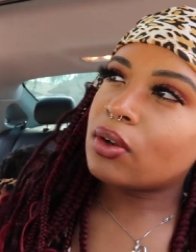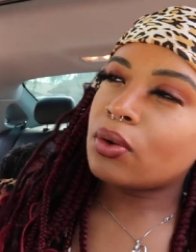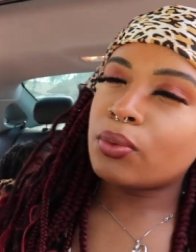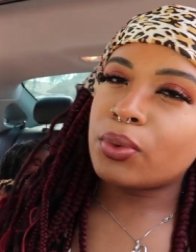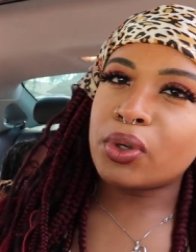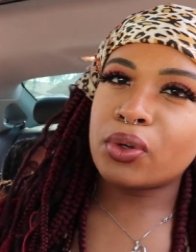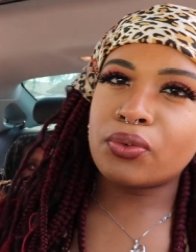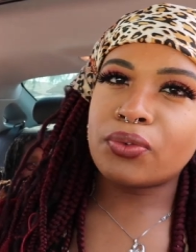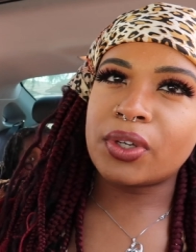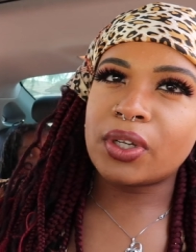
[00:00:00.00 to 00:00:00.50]

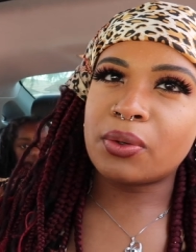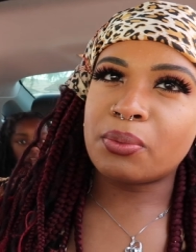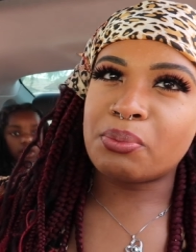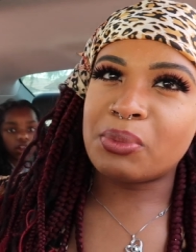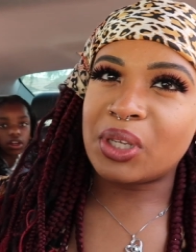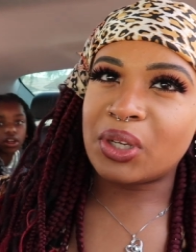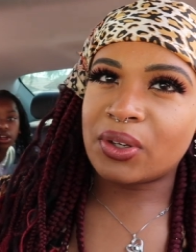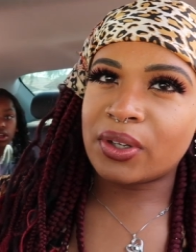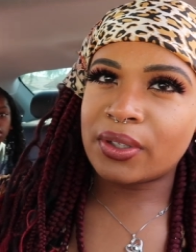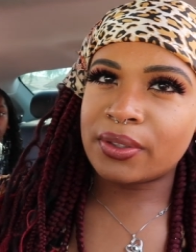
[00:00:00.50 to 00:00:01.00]
rear
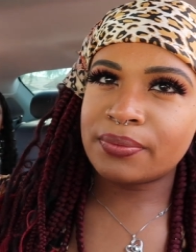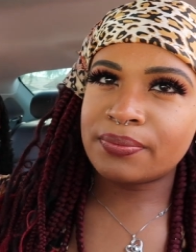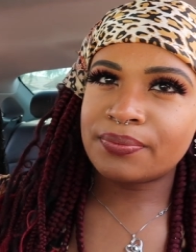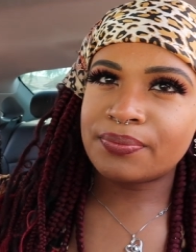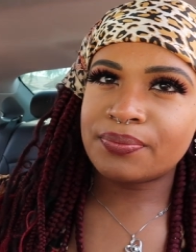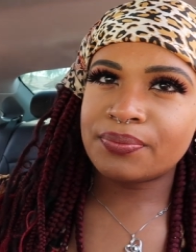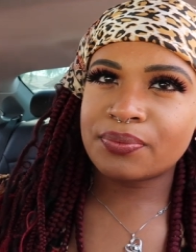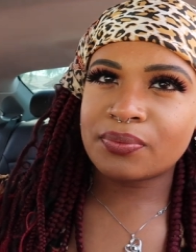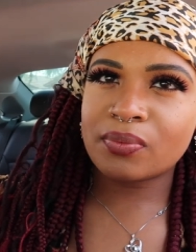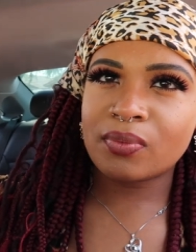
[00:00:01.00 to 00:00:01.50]
mirror,
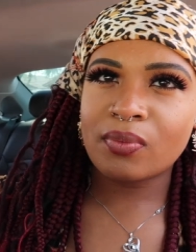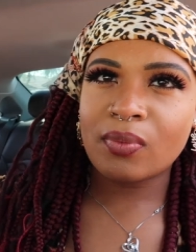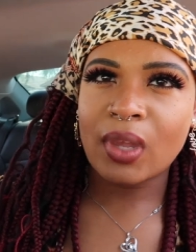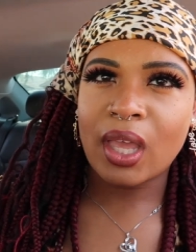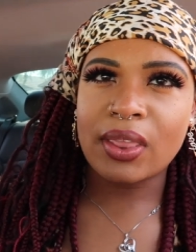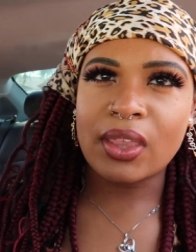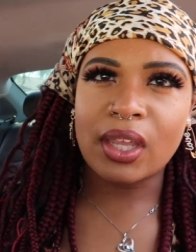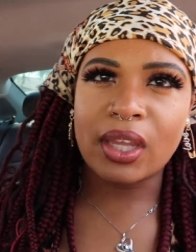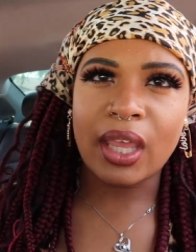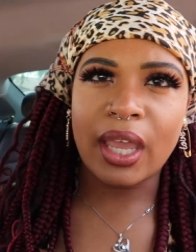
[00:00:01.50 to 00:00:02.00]

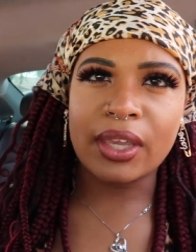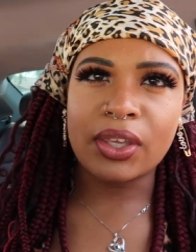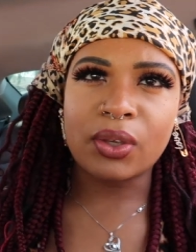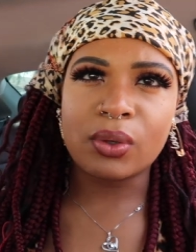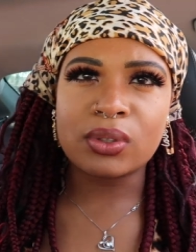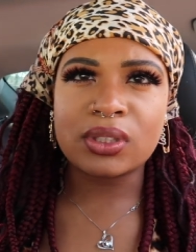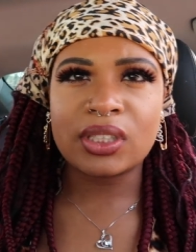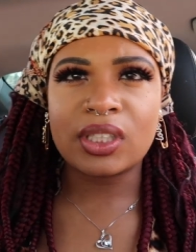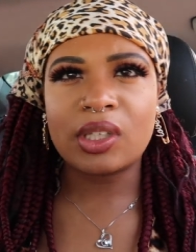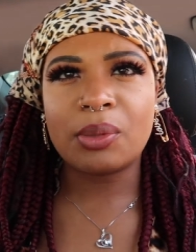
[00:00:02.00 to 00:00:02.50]
and then like
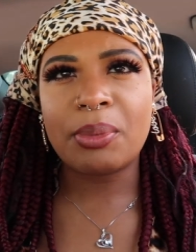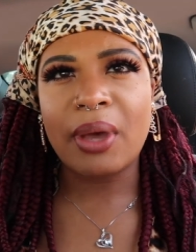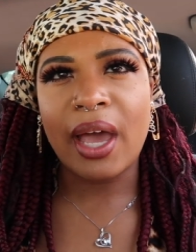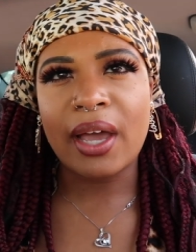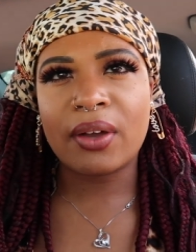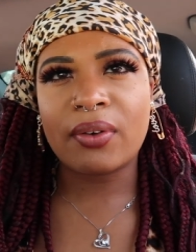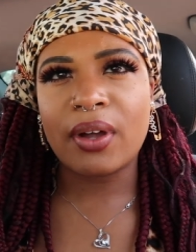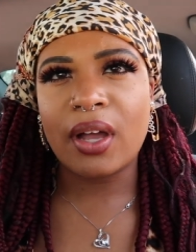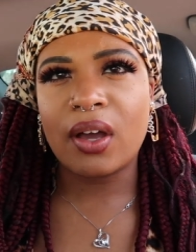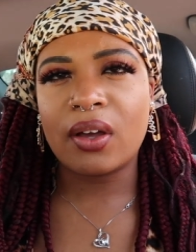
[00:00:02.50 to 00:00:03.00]
you'll see the
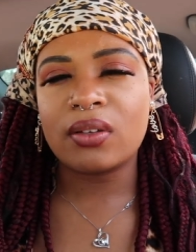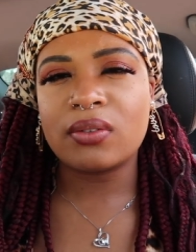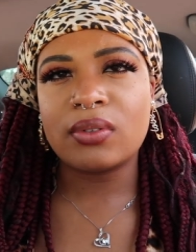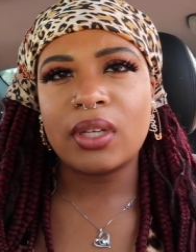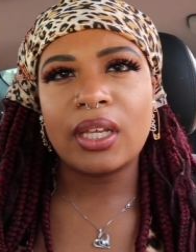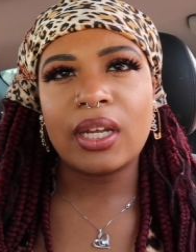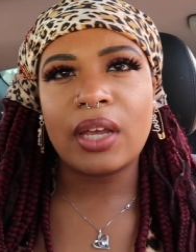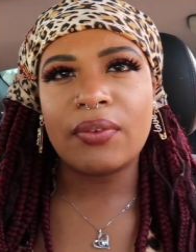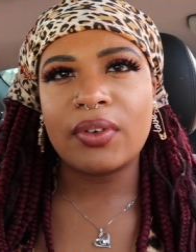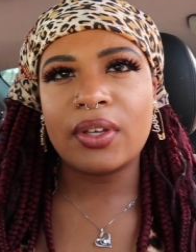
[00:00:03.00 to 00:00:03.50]
background
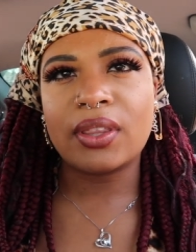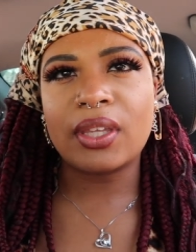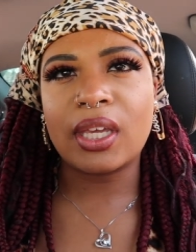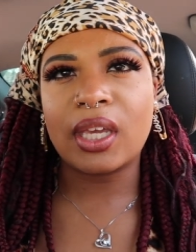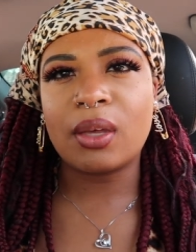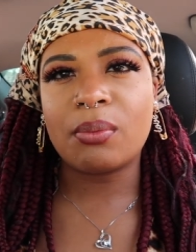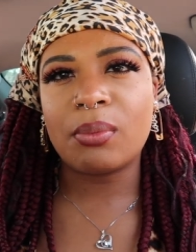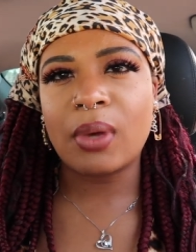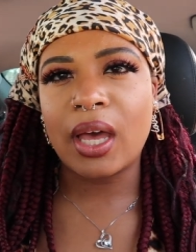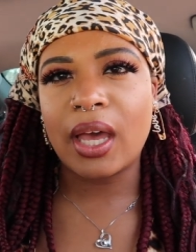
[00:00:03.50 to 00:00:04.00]
and everything
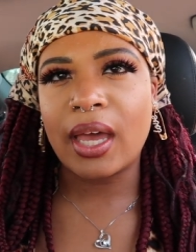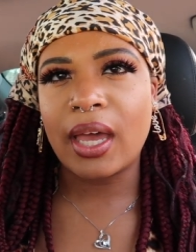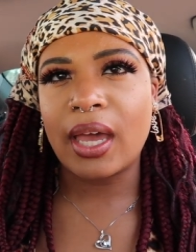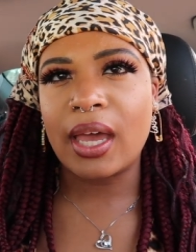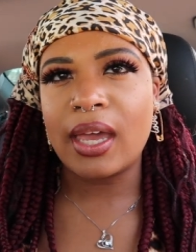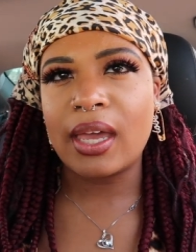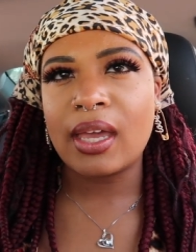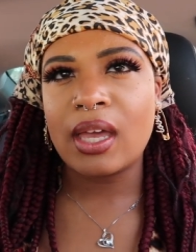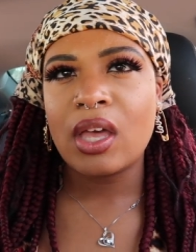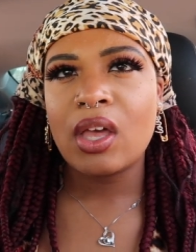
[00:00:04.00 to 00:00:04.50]
in
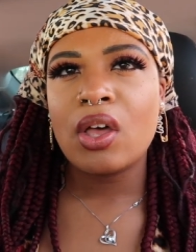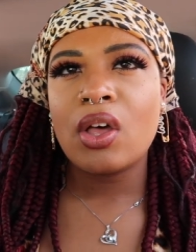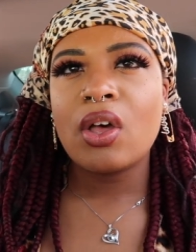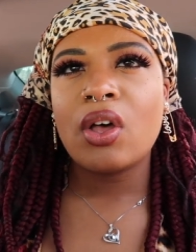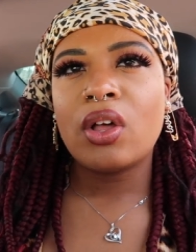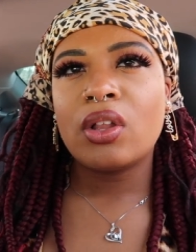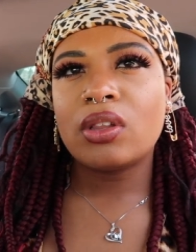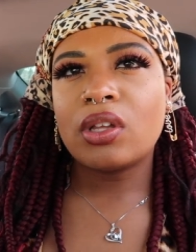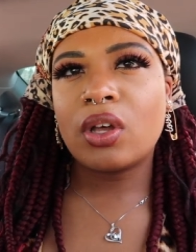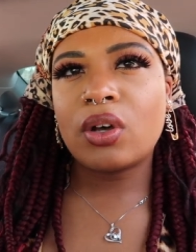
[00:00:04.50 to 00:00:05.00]
my
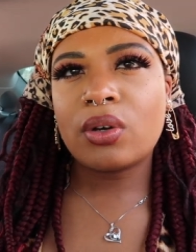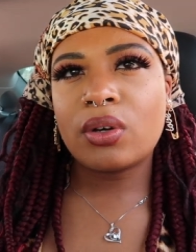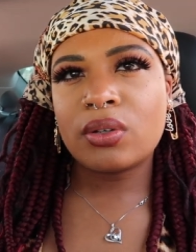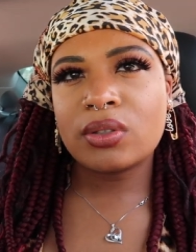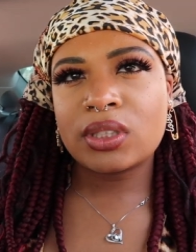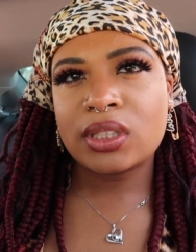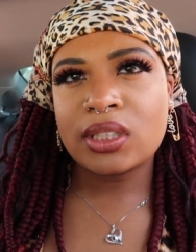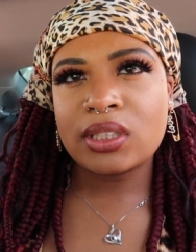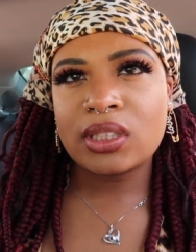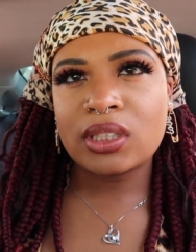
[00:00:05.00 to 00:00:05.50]

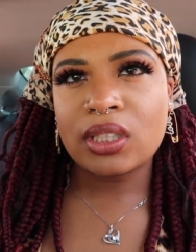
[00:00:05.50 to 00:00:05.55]
logos and